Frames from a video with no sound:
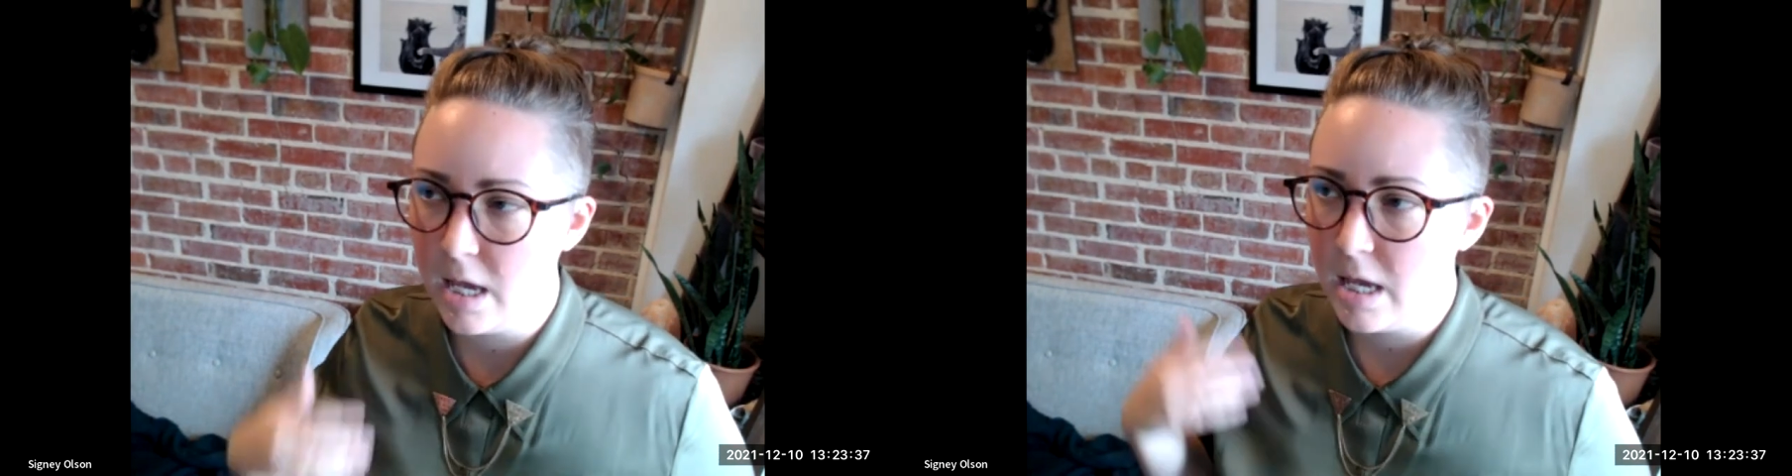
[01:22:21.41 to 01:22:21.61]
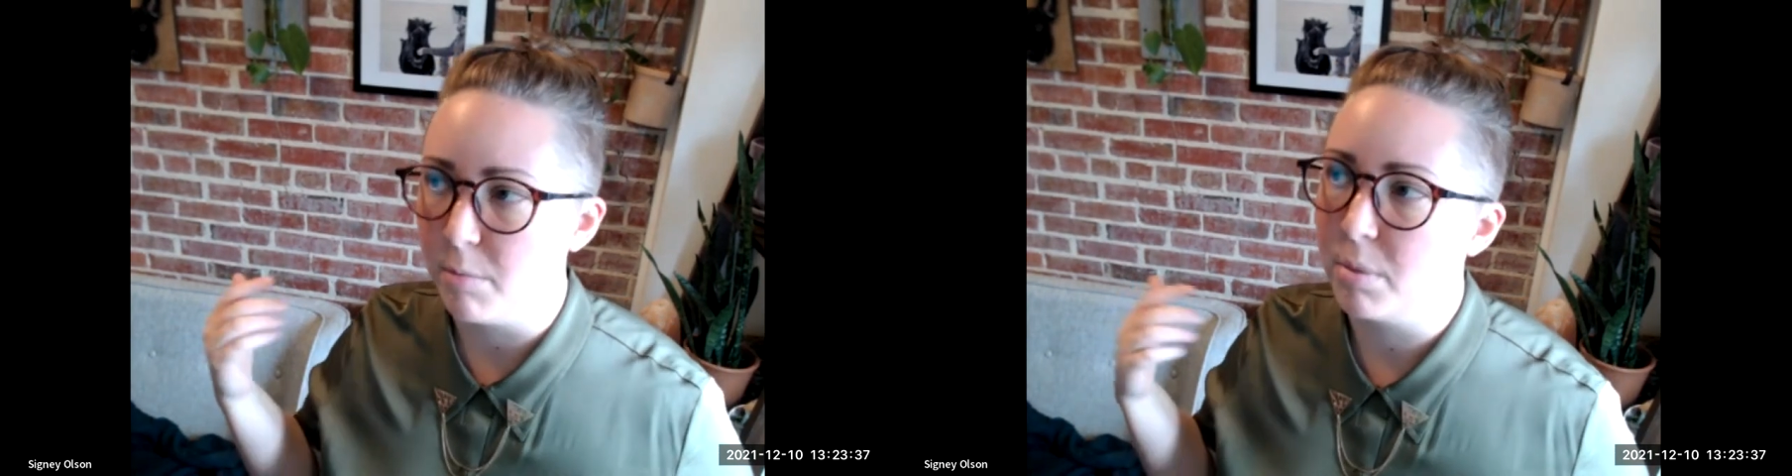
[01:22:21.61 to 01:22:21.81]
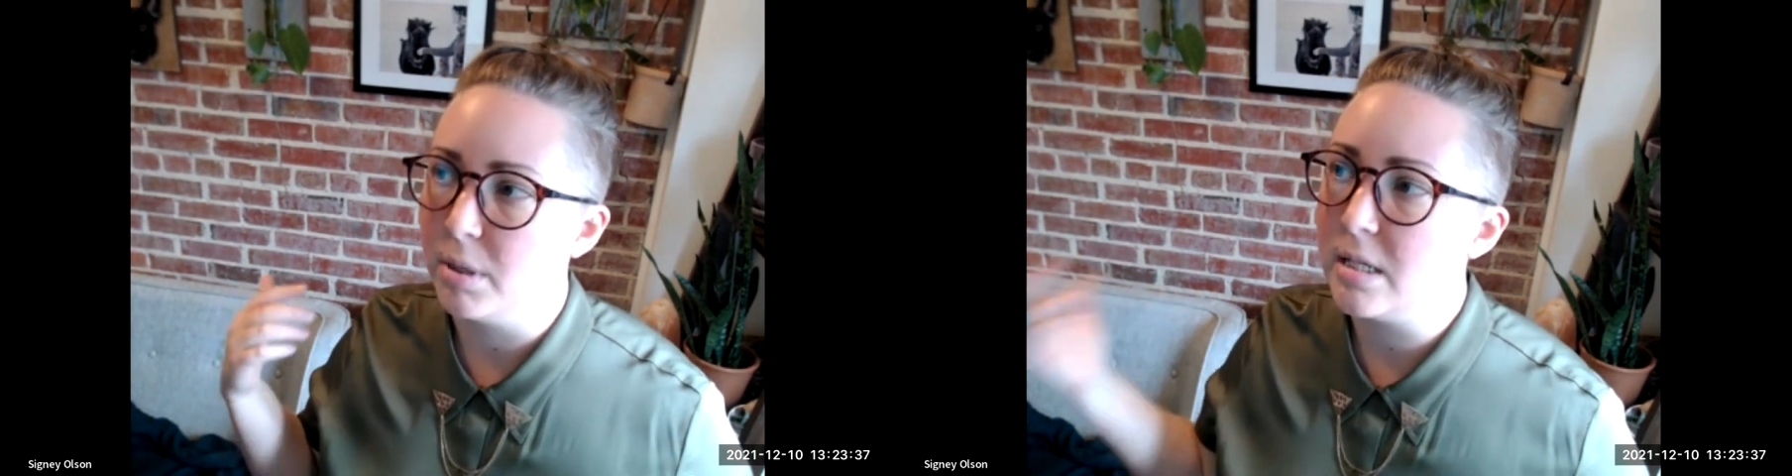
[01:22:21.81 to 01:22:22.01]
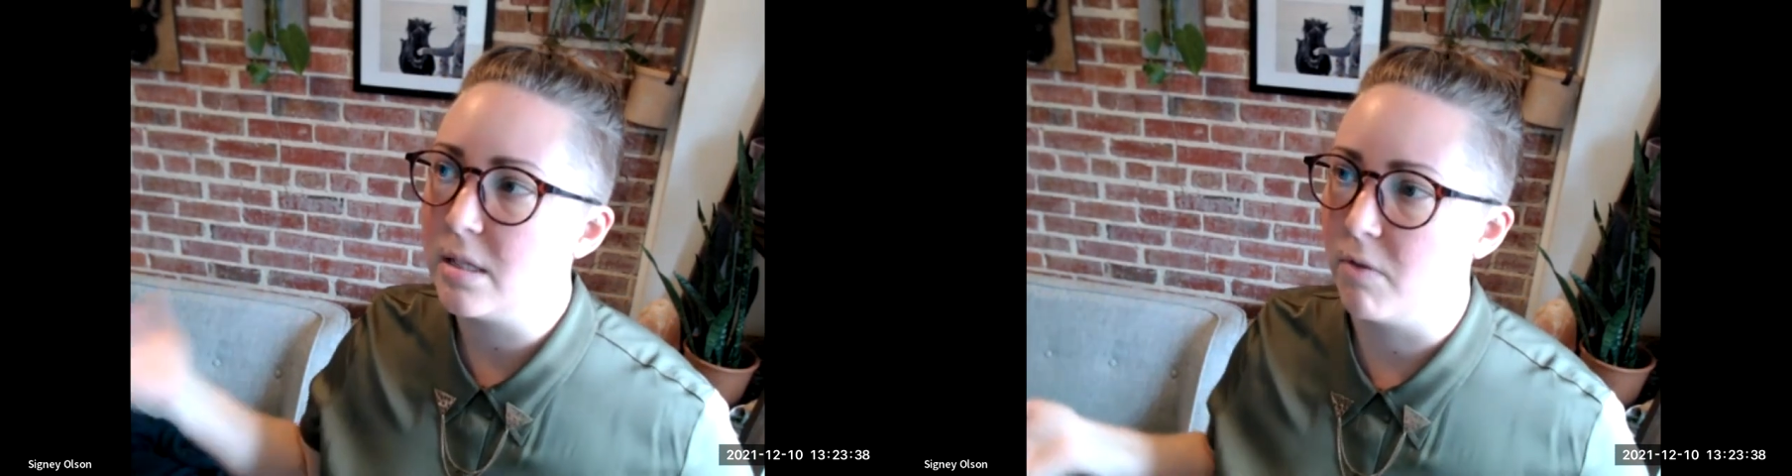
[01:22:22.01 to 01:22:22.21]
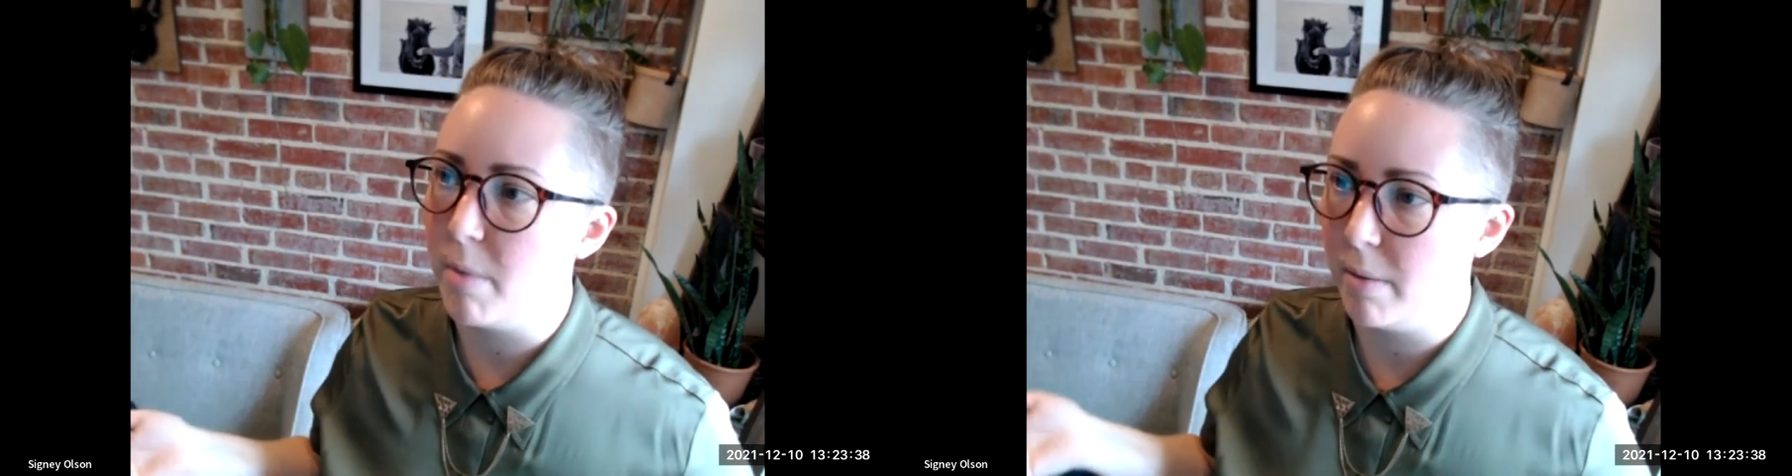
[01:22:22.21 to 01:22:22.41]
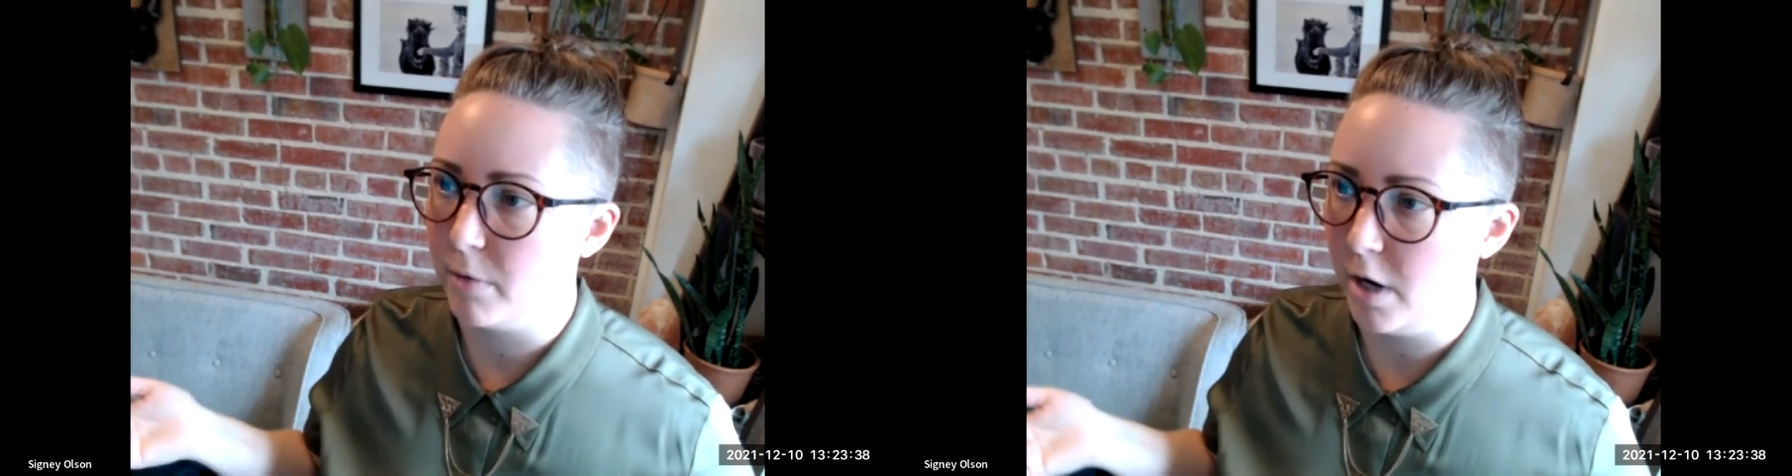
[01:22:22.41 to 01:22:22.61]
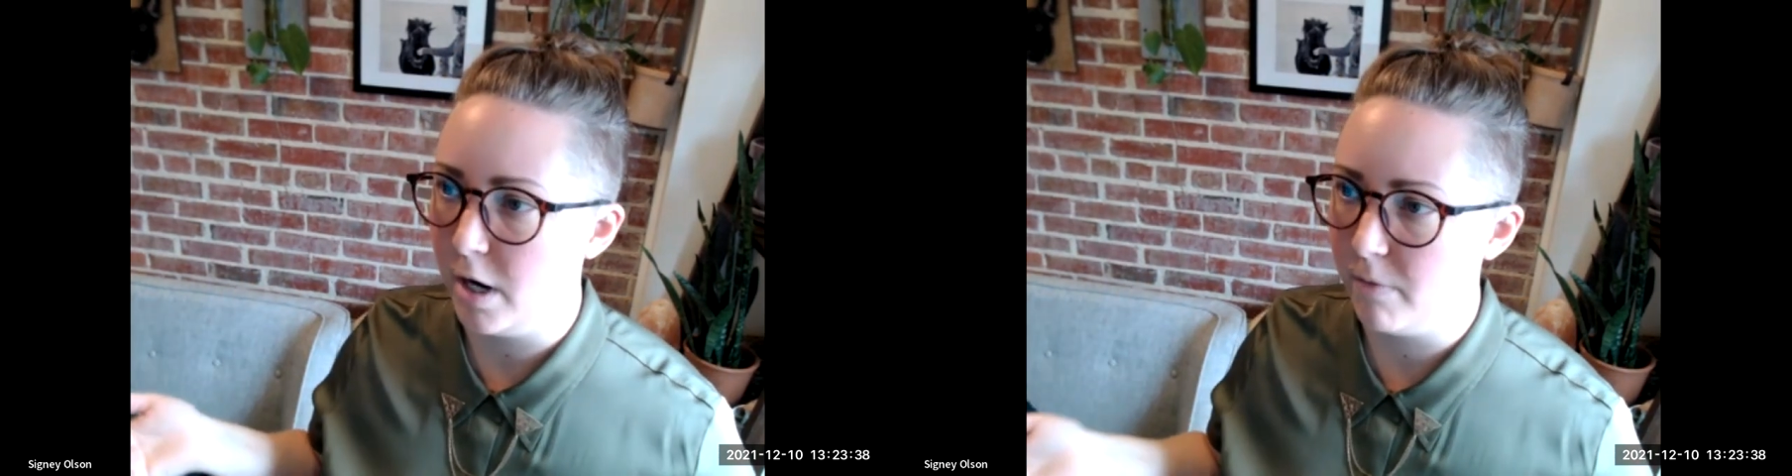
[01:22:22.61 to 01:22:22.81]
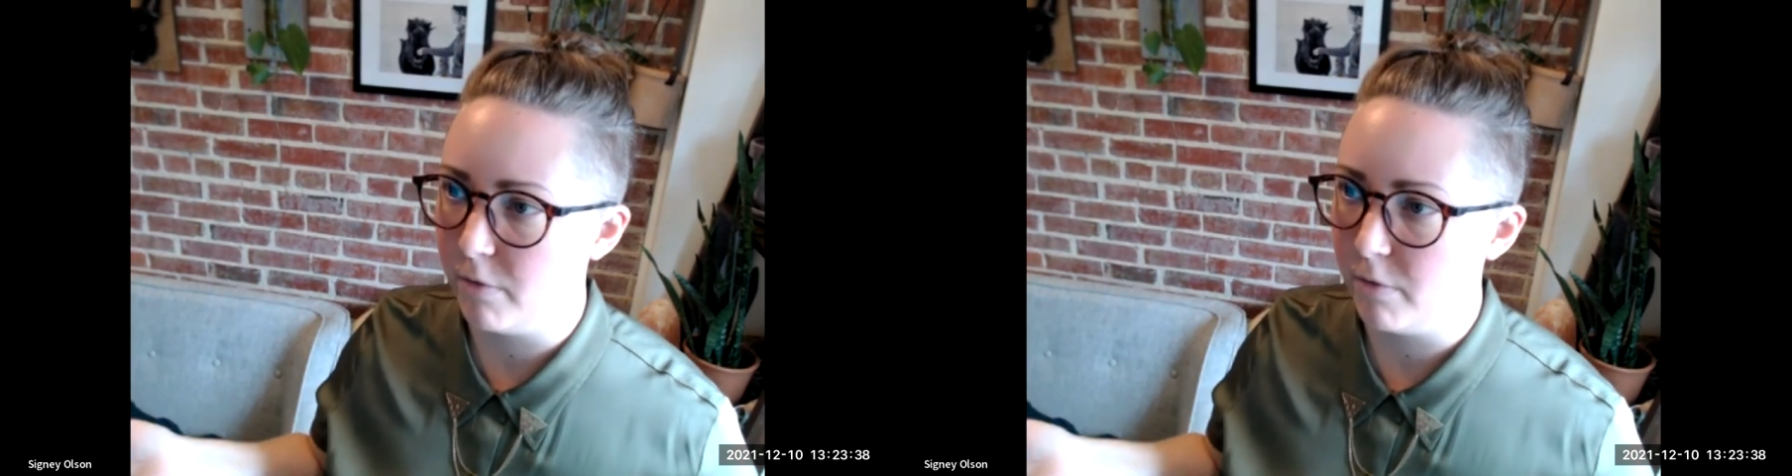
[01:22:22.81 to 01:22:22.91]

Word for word: in place of the mammogram